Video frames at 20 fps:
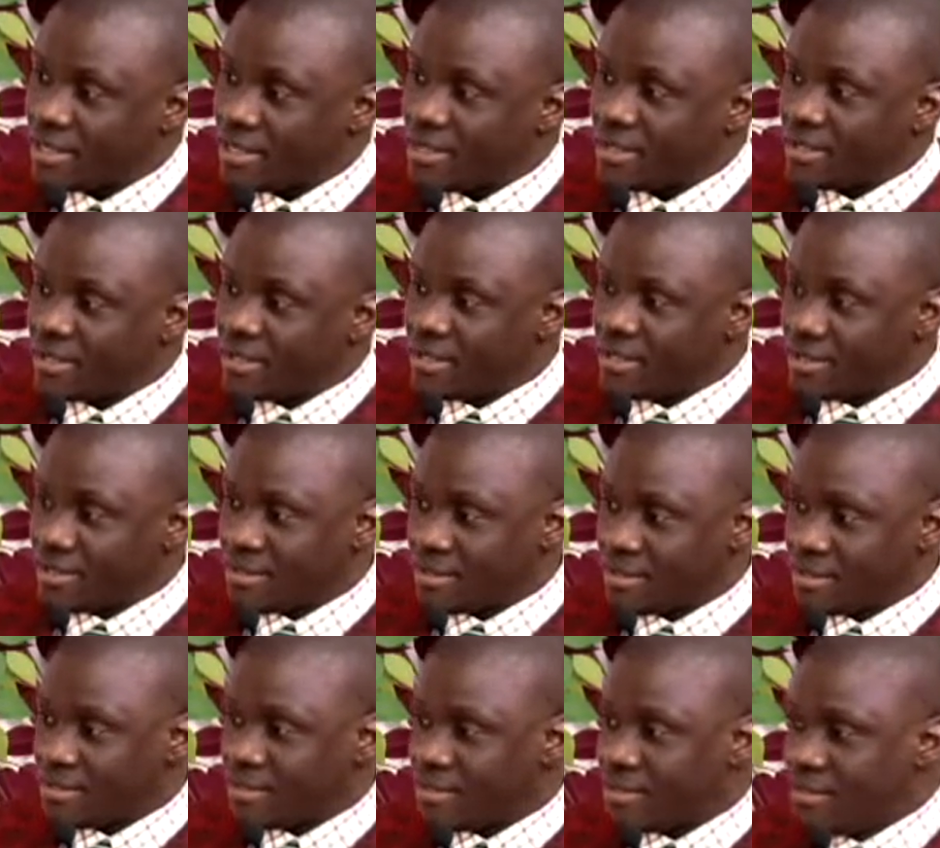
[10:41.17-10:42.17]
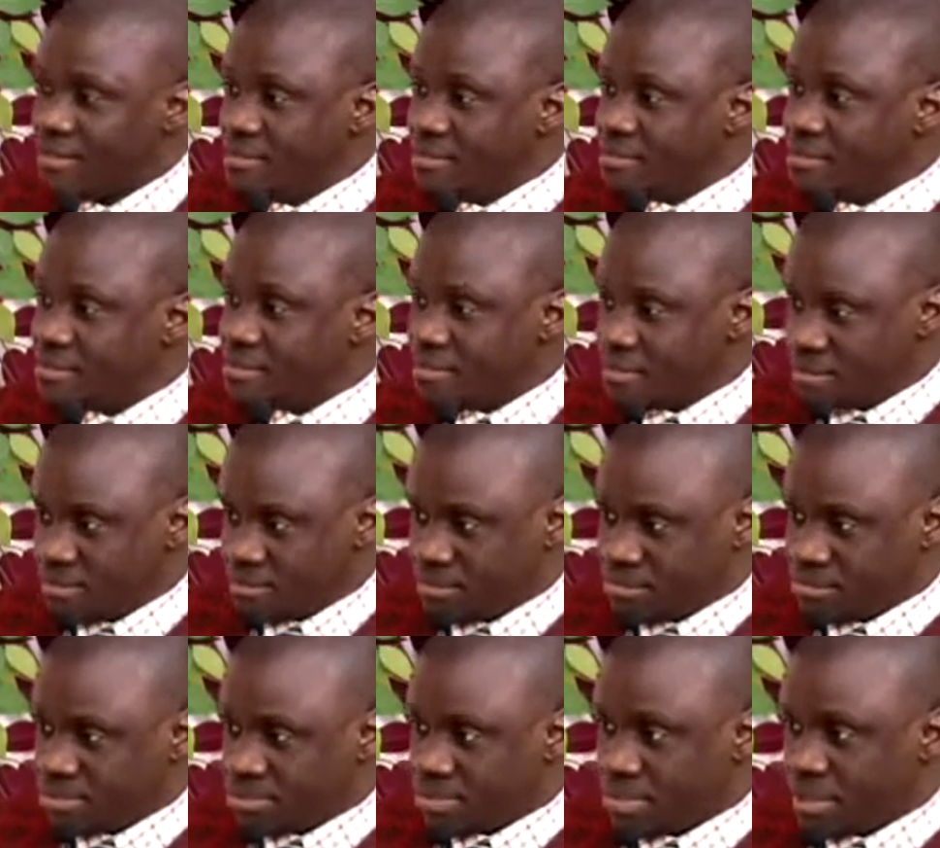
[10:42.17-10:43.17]
Okay. And
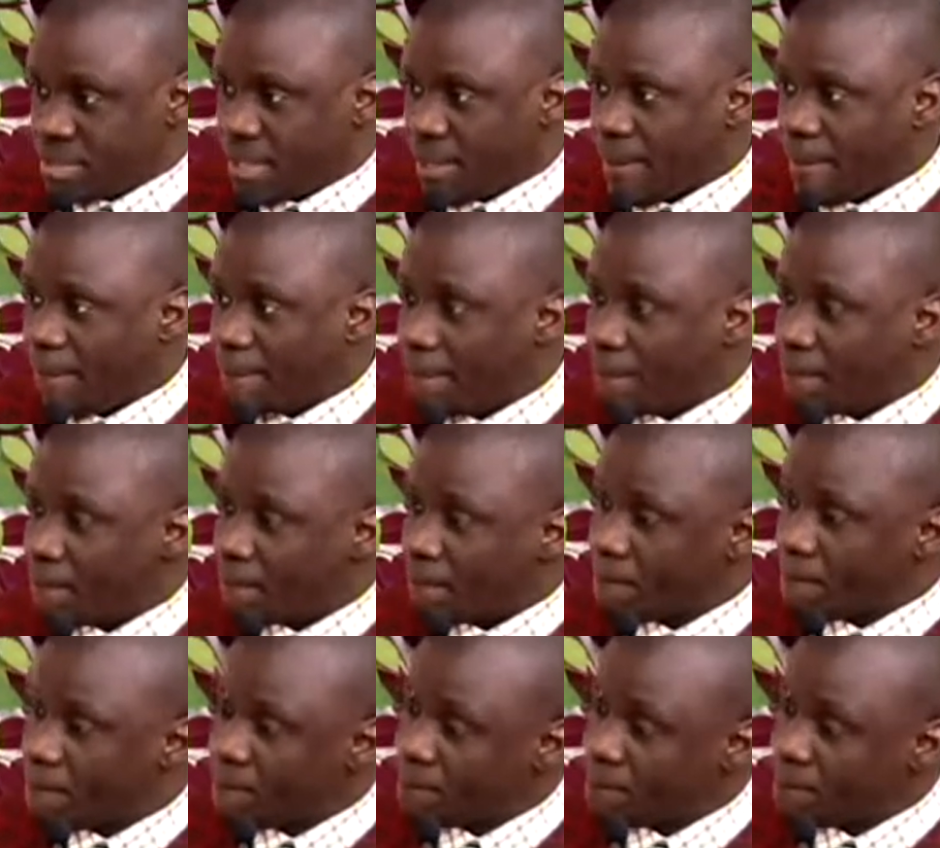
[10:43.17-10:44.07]
he also tried to